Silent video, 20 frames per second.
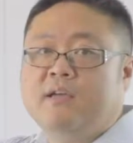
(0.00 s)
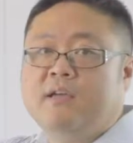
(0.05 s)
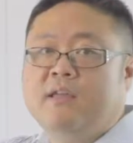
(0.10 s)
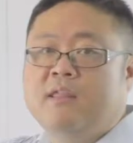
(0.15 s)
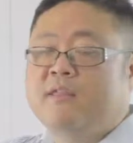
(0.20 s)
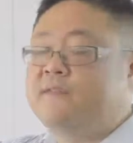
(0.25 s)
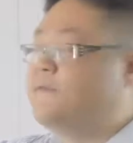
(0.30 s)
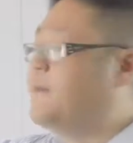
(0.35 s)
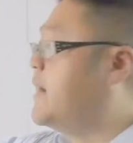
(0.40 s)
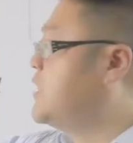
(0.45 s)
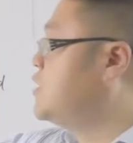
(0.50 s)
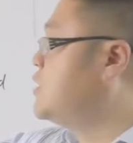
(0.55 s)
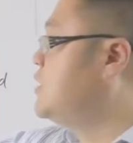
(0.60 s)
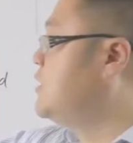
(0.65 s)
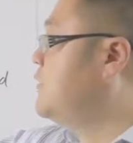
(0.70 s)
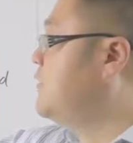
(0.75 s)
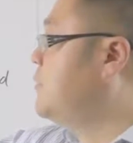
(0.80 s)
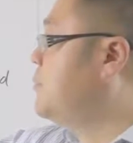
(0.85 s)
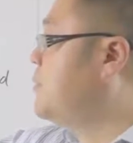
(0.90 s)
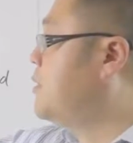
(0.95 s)
in the
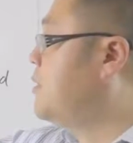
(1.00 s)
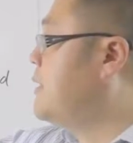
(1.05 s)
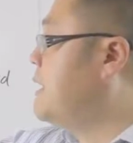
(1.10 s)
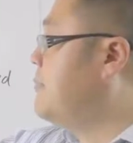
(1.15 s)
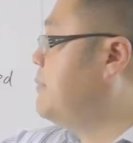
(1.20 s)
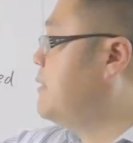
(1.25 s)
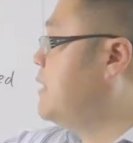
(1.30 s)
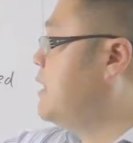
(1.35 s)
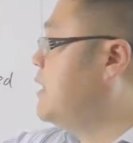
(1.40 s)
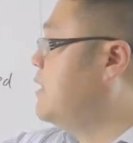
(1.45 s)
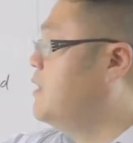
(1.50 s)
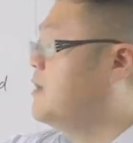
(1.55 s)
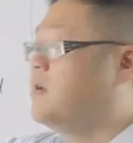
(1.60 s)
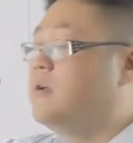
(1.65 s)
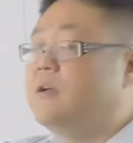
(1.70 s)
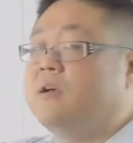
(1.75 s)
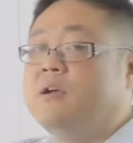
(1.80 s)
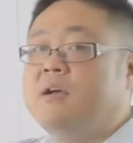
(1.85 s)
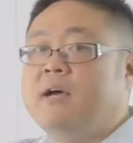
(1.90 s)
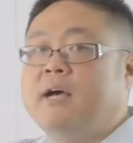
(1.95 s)
fashion of a parabola,
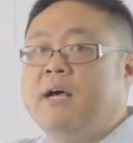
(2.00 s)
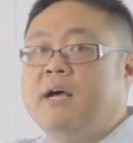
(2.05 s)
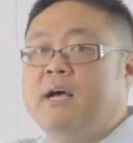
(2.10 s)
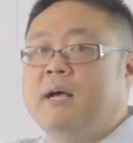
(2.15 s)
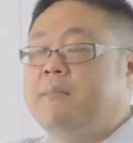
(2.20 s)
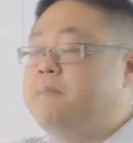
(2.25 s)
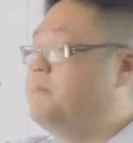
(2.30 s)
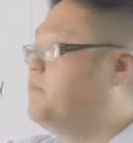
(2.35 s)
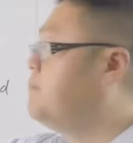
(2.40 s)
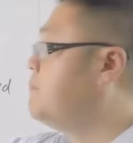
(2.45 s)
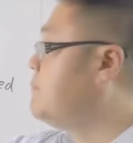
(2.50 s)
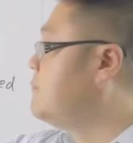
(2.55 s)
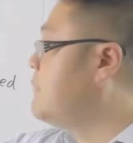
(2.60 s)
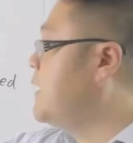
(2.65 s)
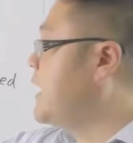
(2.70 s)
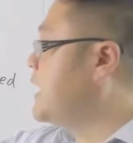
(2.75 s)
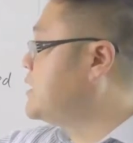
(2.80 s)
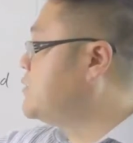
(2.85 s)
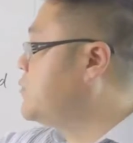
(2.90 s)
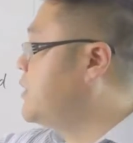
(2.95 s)

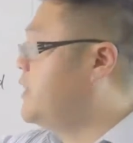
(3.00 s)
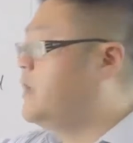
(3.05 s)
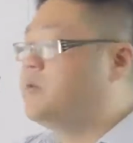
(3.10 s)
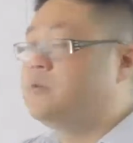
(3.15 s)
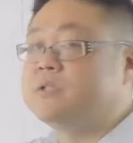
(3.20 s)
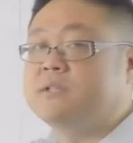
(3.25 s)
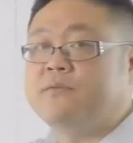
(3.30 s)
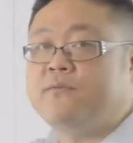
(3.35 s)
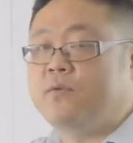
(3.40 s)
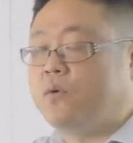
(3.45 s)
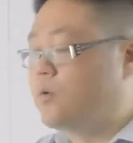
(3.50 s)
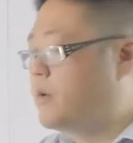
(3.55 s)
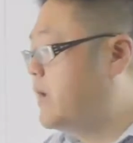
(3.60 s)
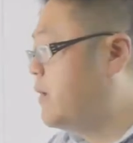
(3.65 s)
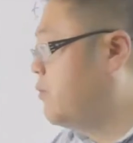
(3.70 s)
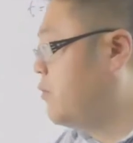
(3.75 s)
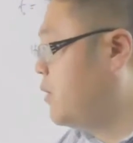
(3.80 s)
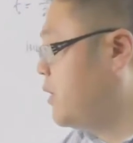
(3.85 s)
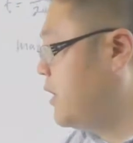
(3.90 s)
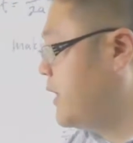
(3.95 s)
x squared equals to
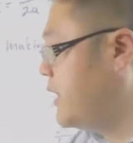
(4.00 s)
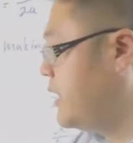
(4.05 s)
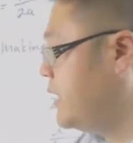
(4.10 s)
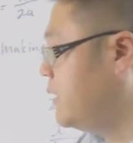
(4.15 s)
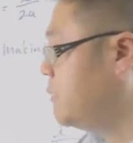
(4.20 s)
4ay,